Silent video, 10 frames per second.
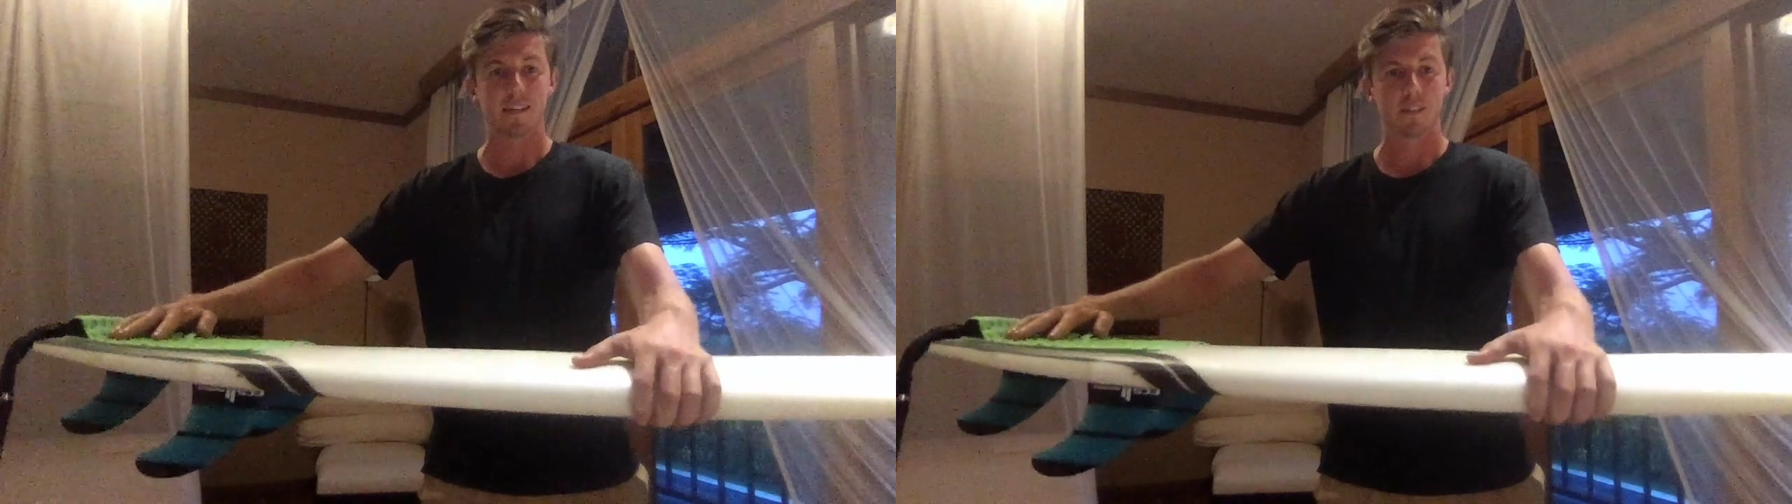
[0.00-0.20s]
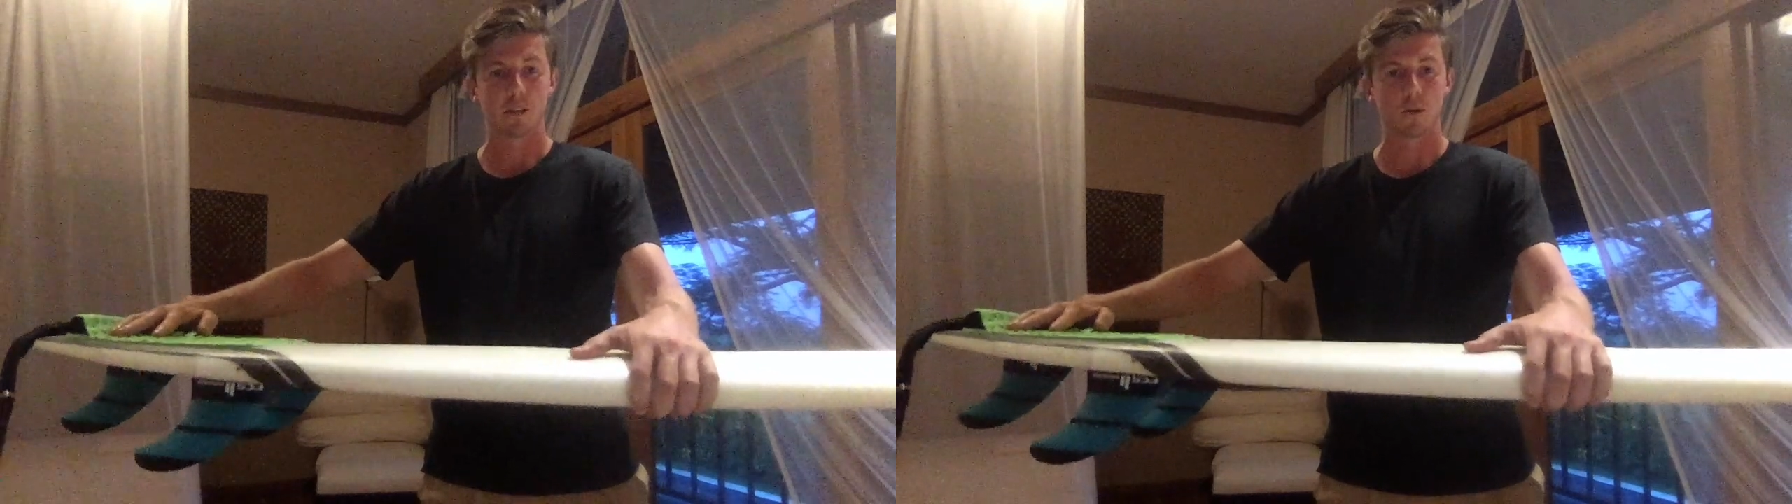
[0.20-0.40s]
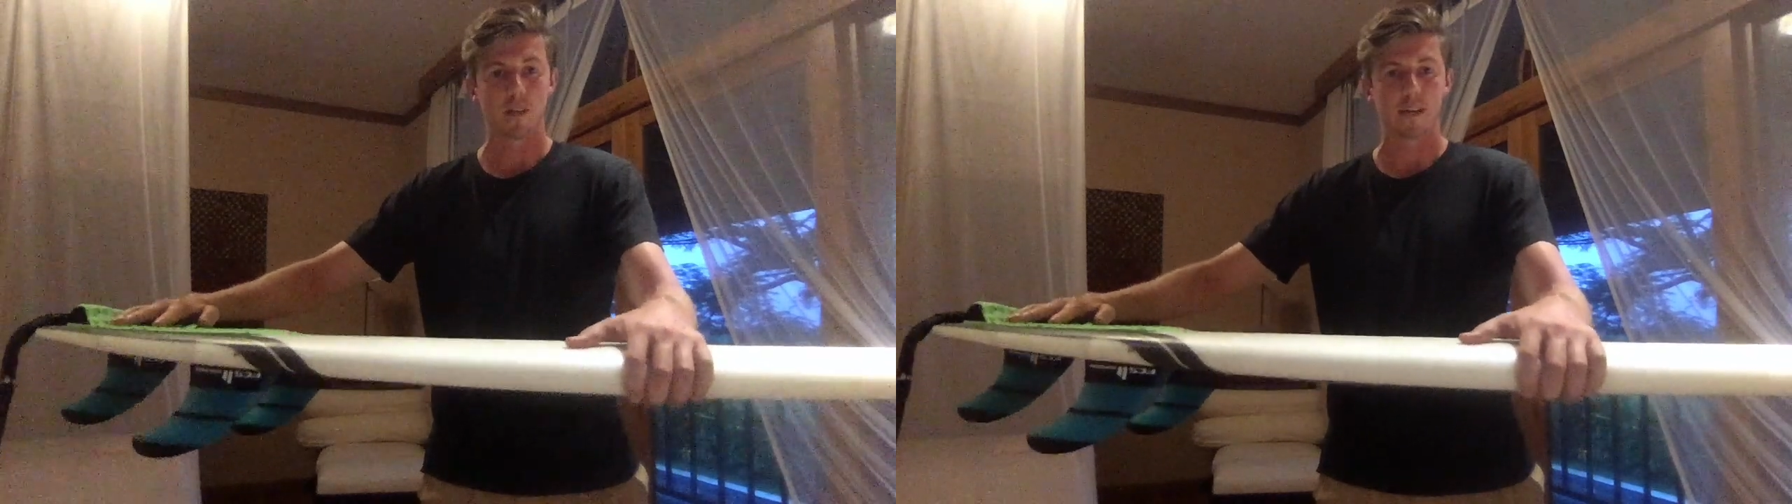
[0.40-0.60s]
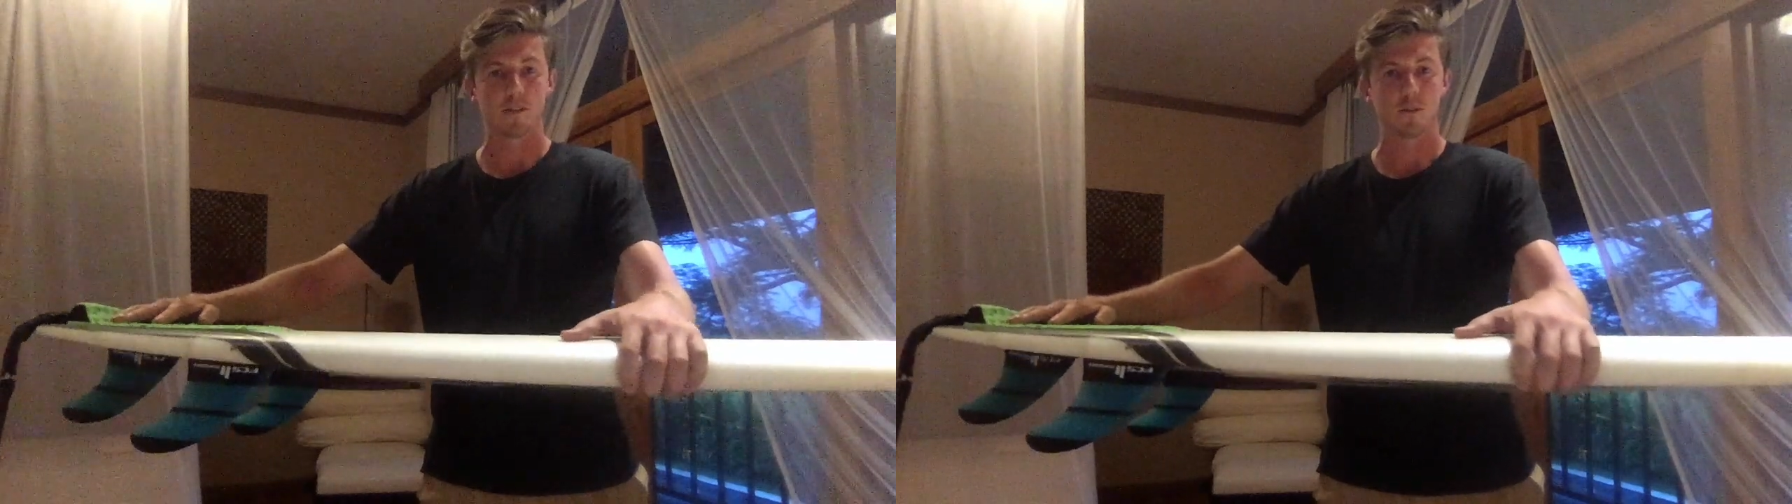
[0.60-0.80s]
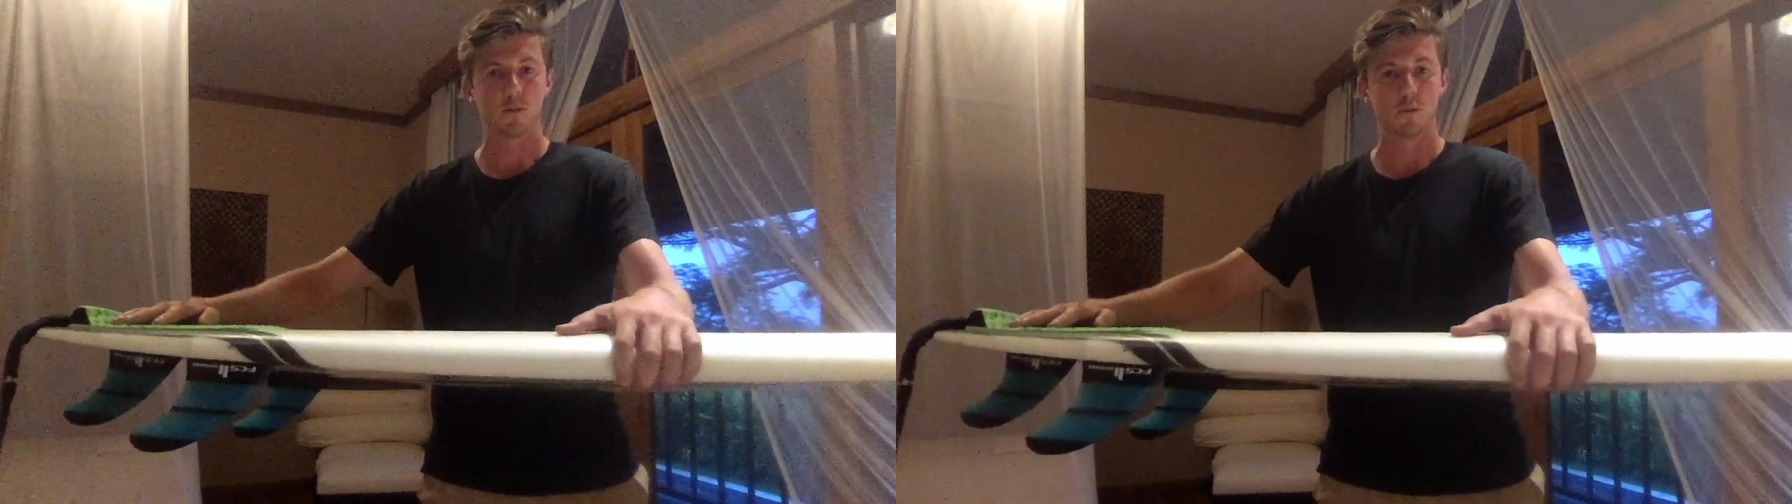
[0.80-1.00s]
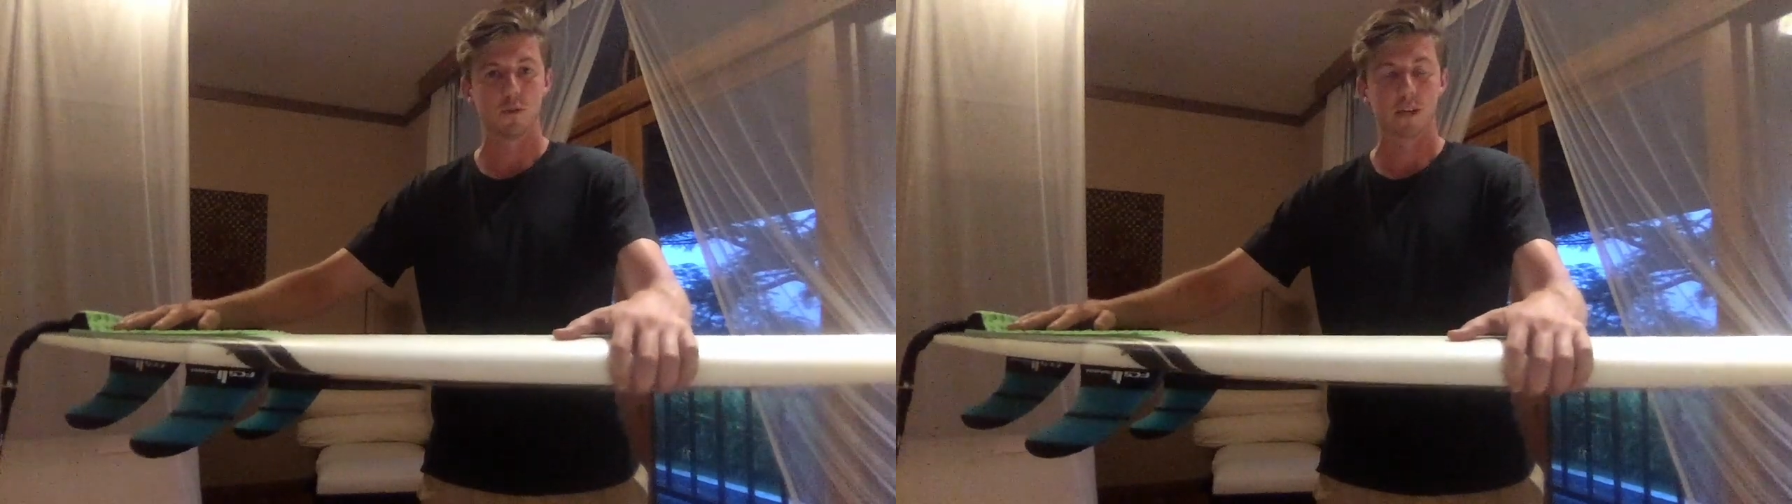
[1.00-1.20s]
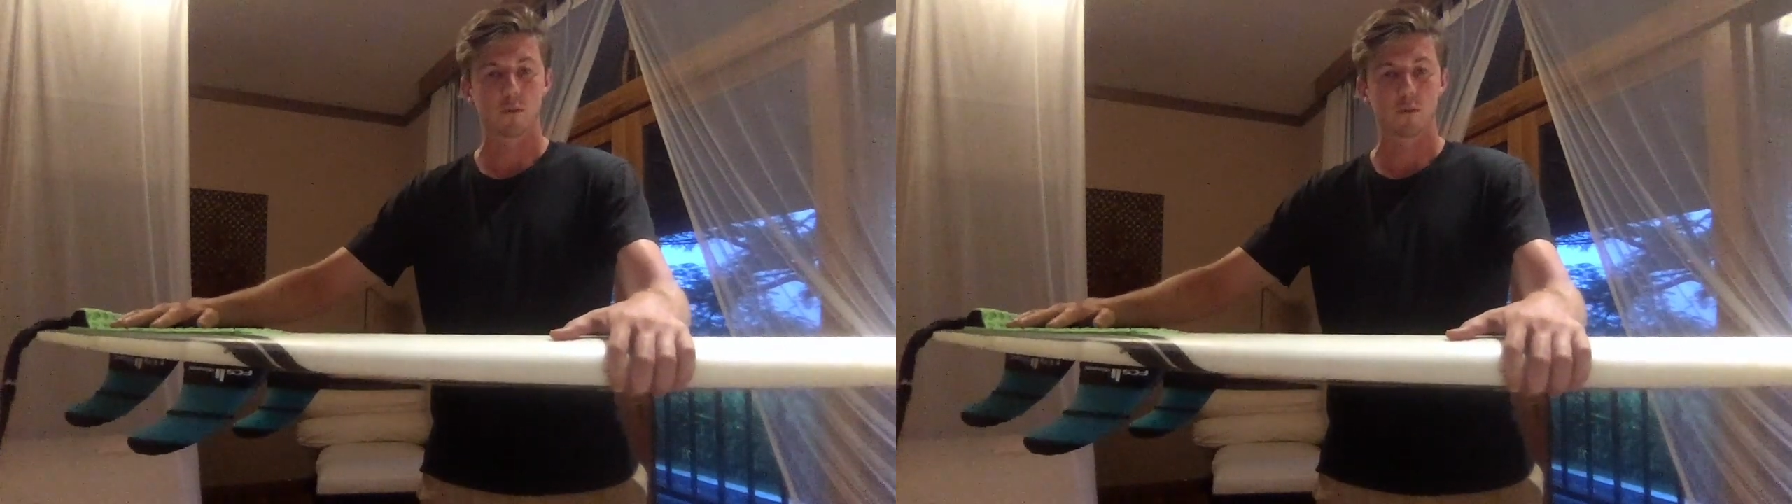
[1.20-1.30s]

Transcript: it's going to allow you to do kind